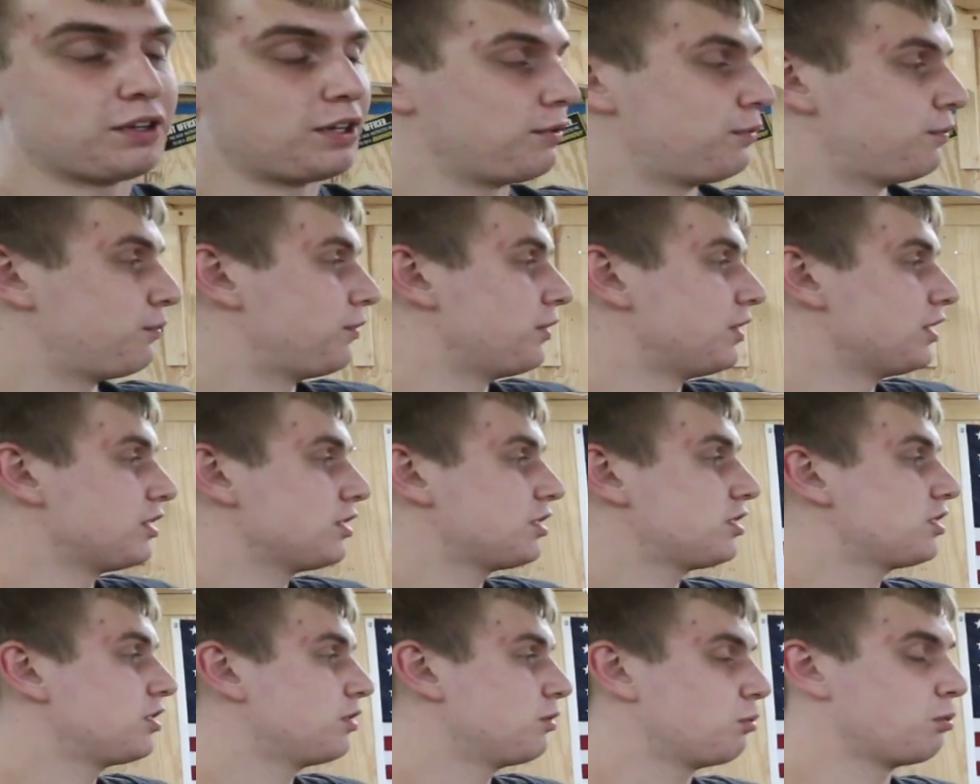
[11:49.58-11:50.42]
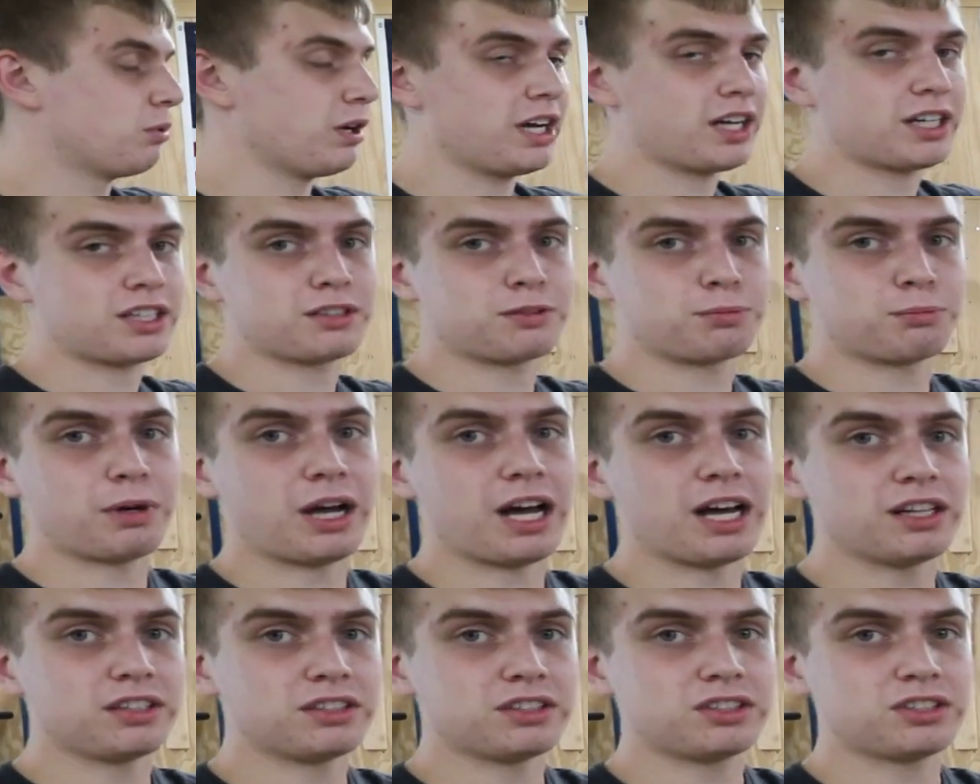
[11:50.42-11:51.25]
a finish wax
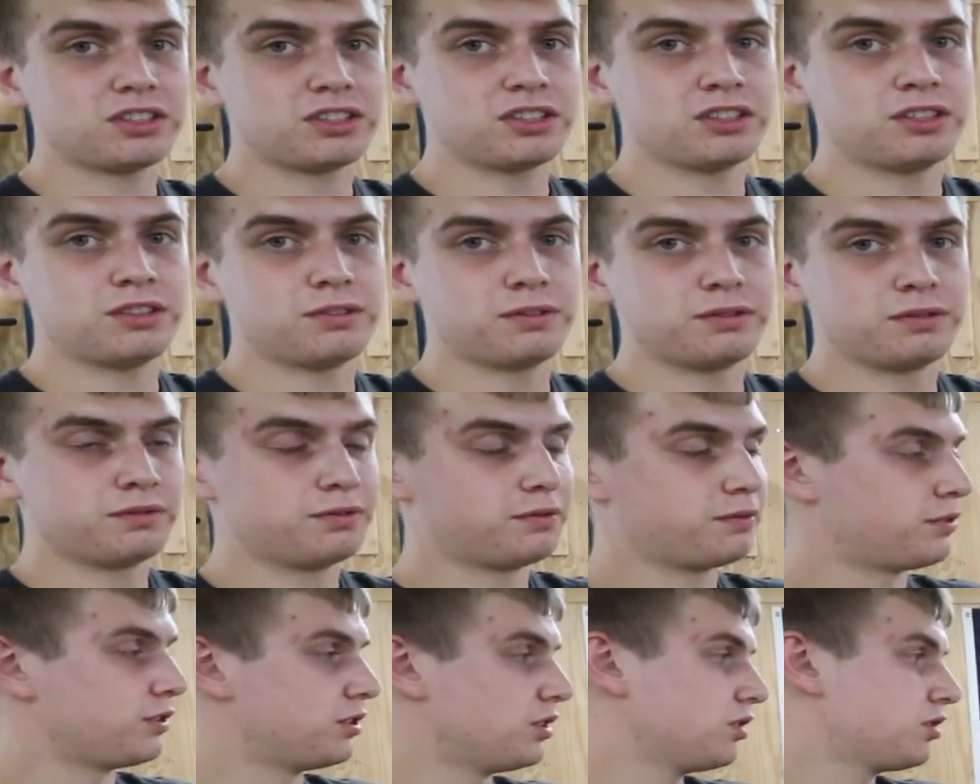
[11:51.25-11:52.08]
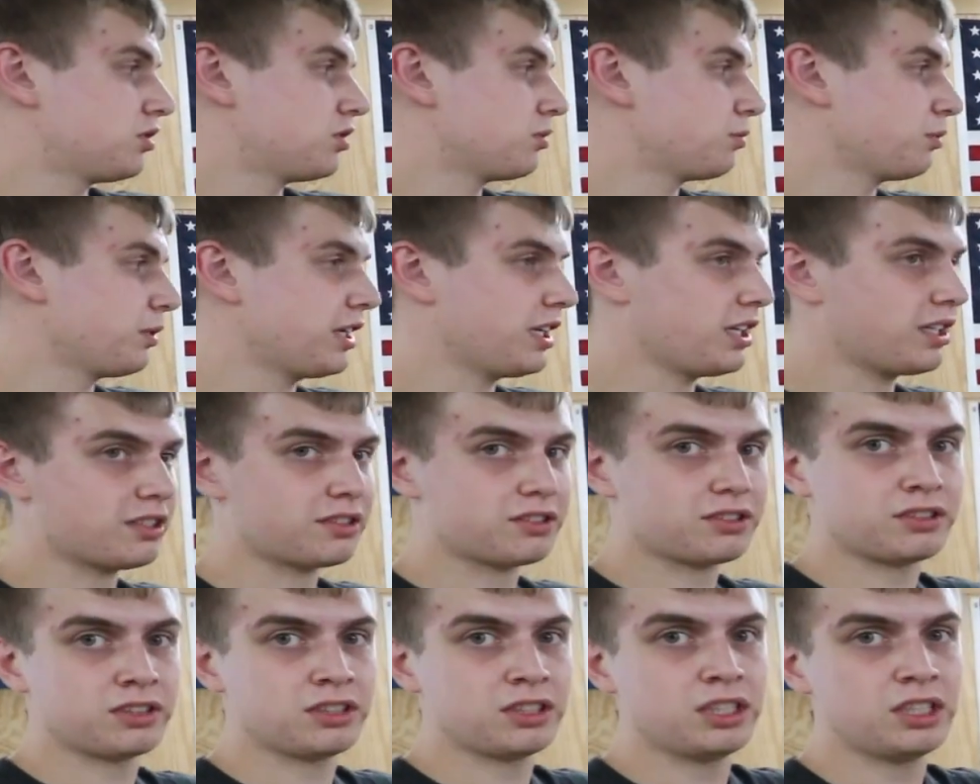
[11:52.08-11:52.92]
polish, furniture
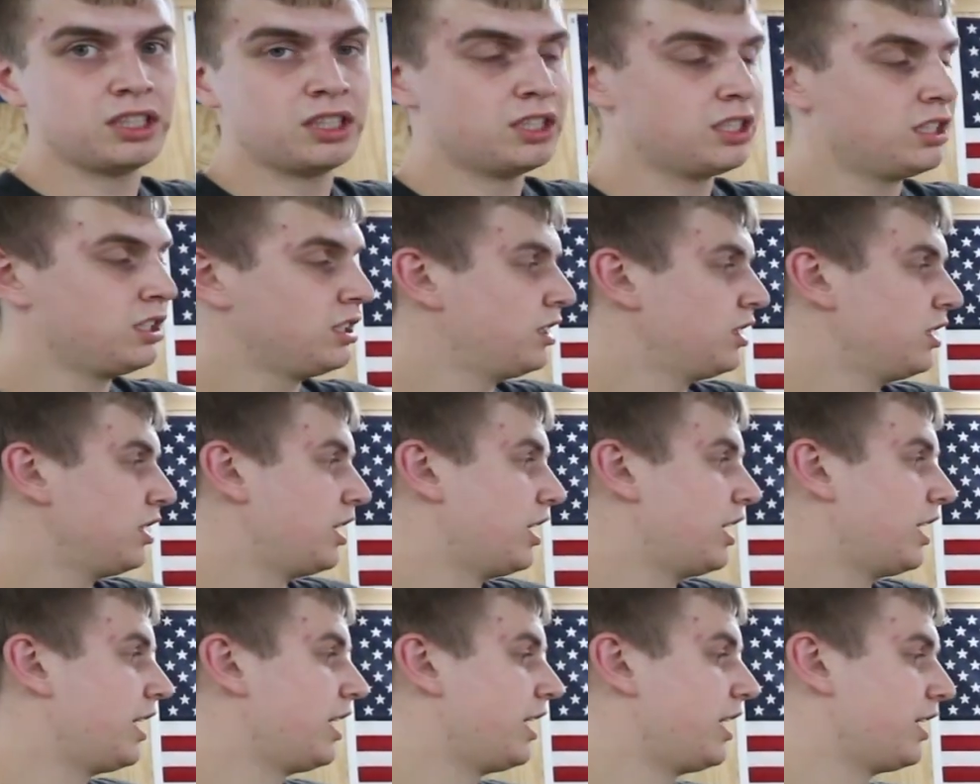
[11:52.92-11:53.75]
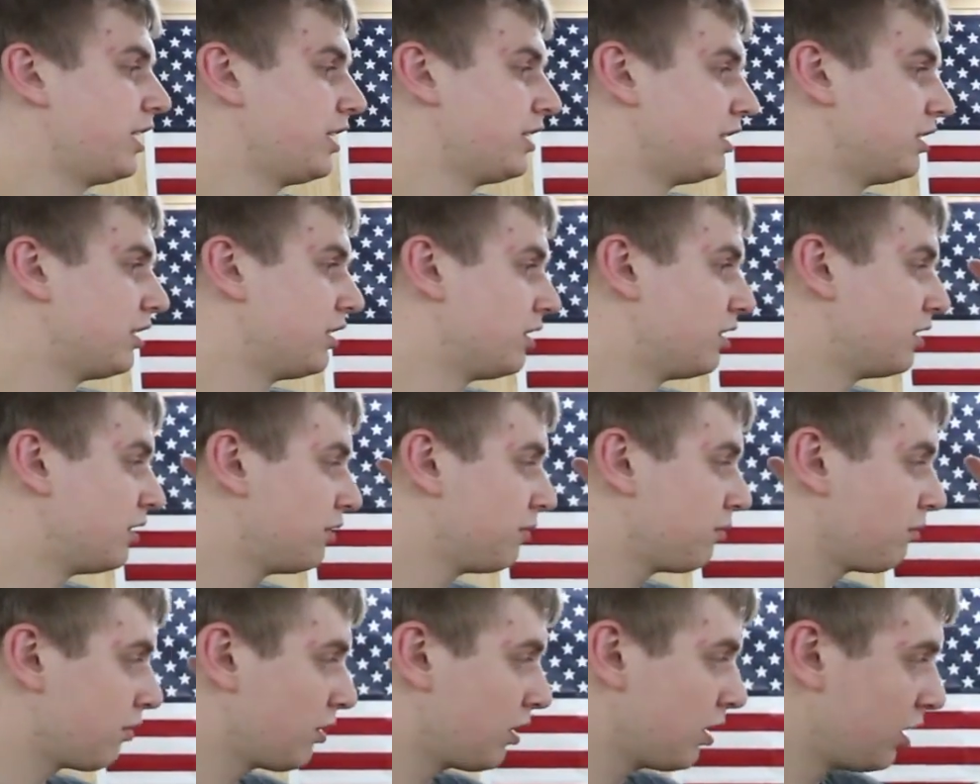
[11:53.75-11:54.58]
wax, and
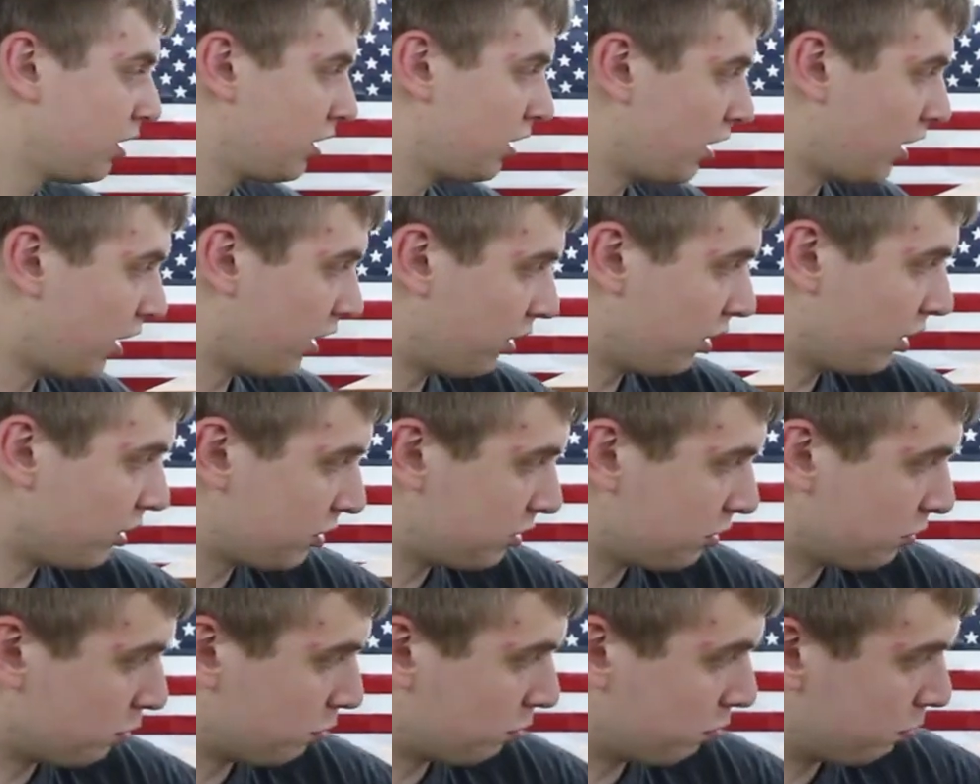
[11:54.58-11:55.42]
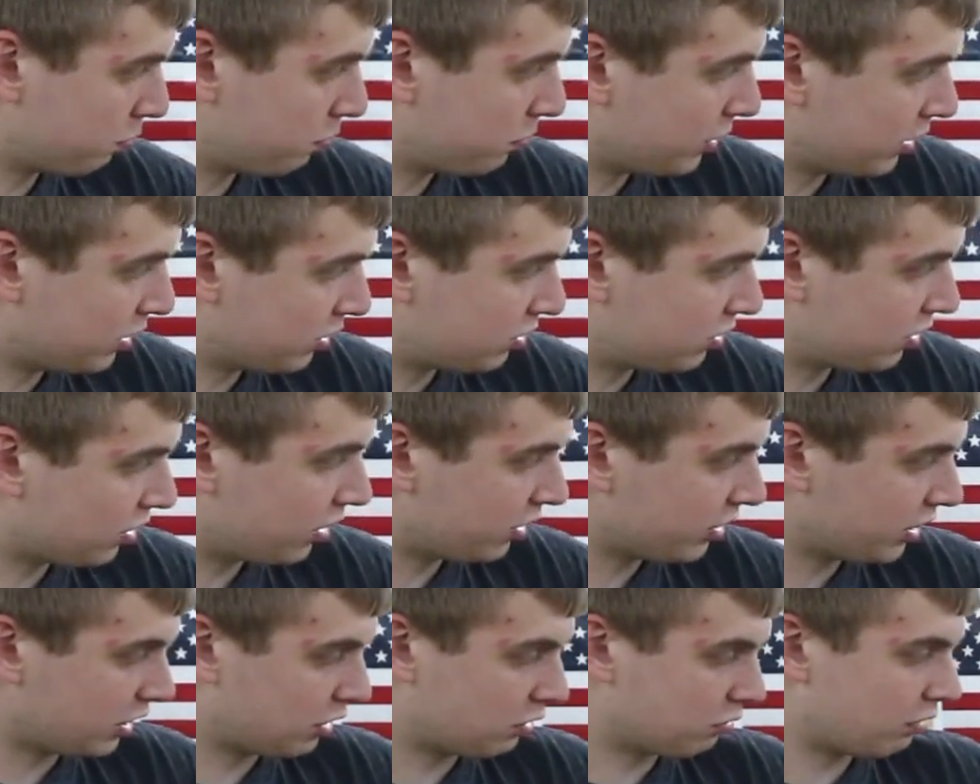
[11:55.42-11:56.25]
I also
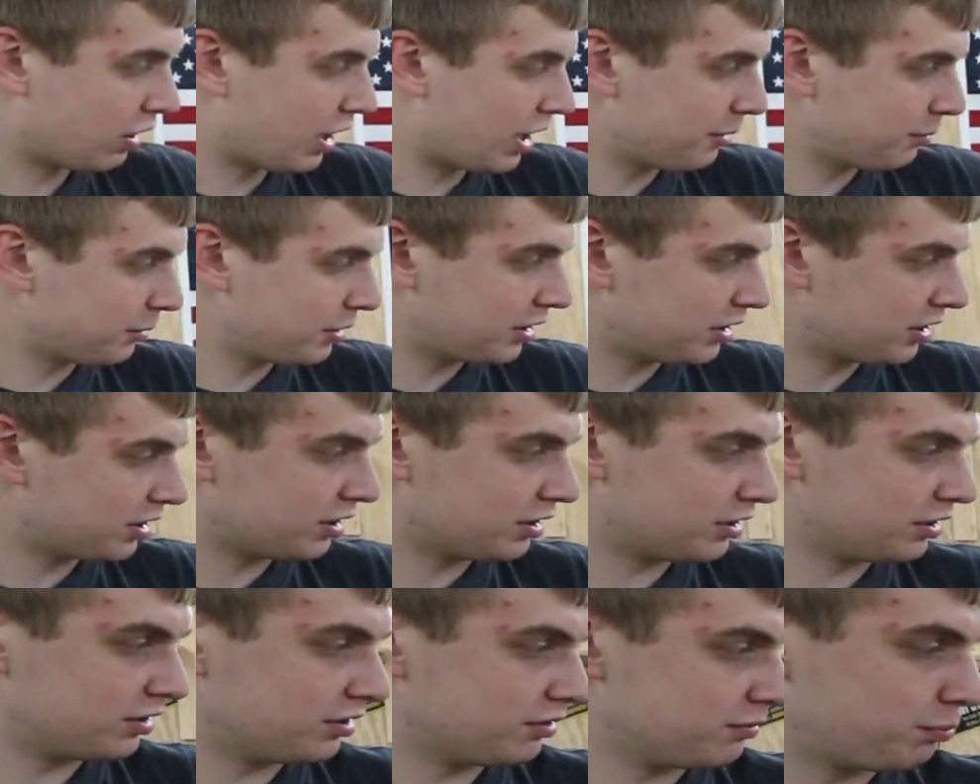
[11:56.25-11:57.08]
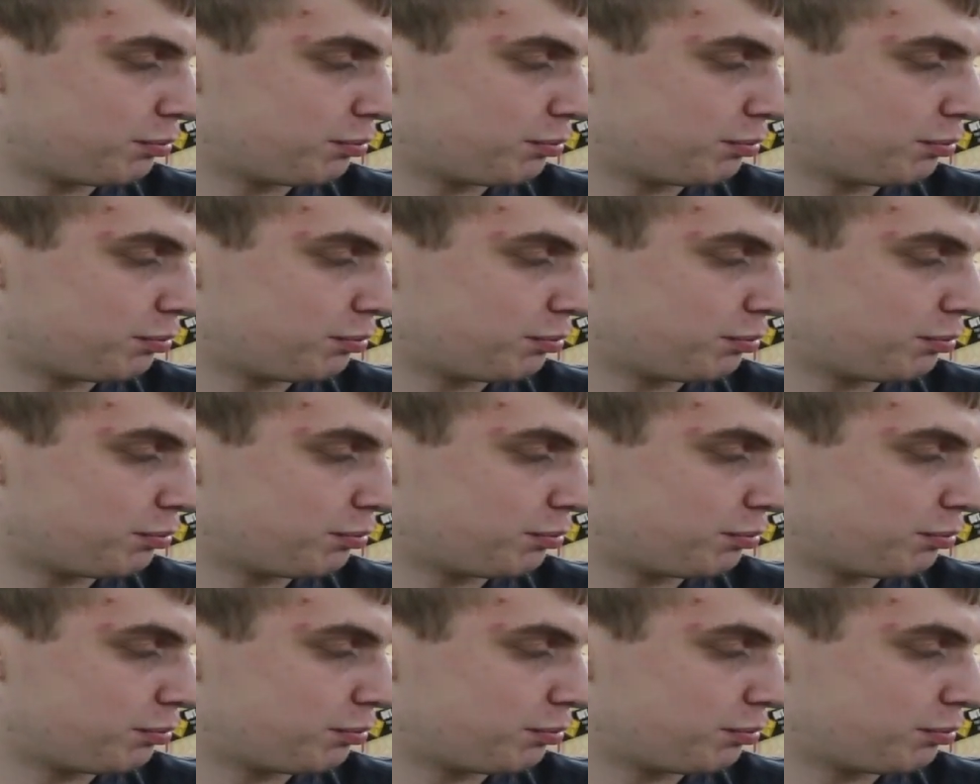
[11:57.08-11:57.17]
installed a grommet in the